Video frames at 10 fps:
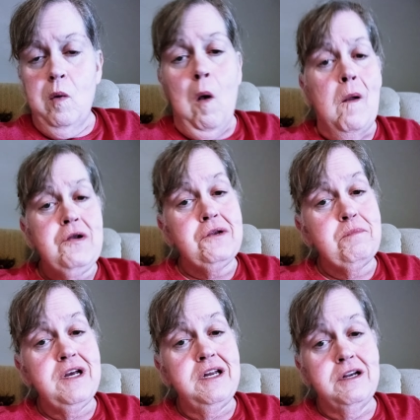or just
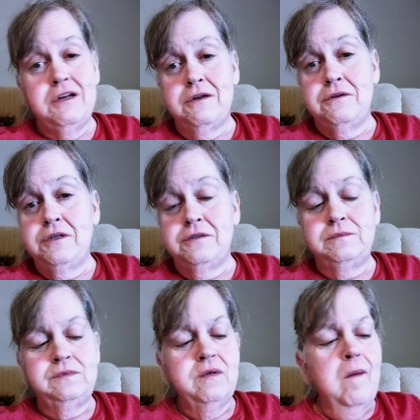pay it. I don't know.
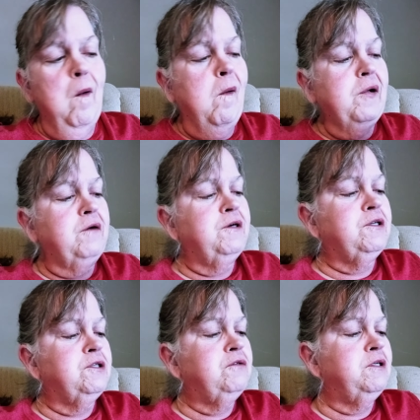Anyway,
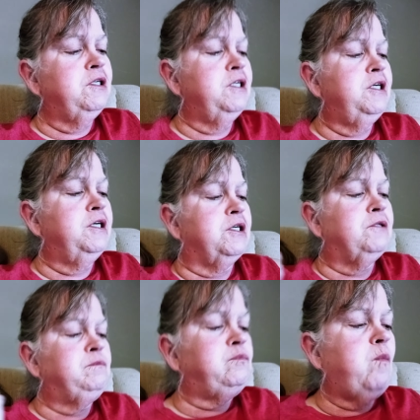so she went to the ER.